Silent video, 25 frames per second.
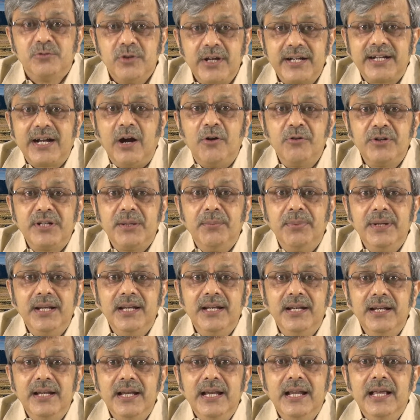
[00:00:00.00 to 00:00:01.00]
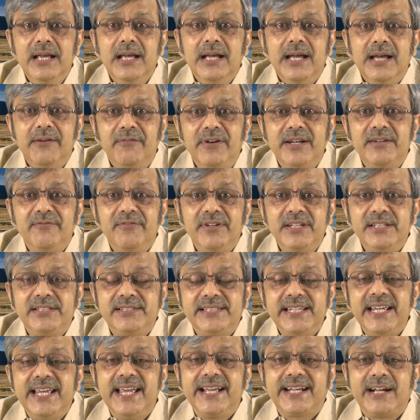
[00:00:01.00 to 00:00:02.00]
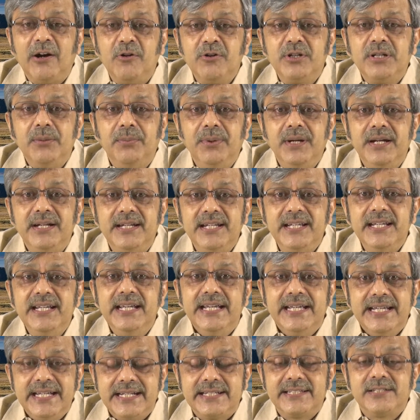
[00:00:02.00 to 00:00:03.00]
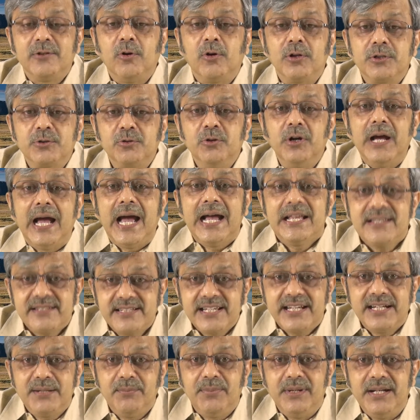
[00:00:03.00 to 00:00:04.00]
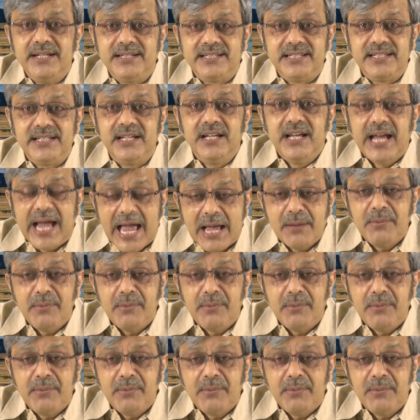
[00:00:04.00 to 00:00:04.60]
So, accountable, when we say accountability, it is also answerability.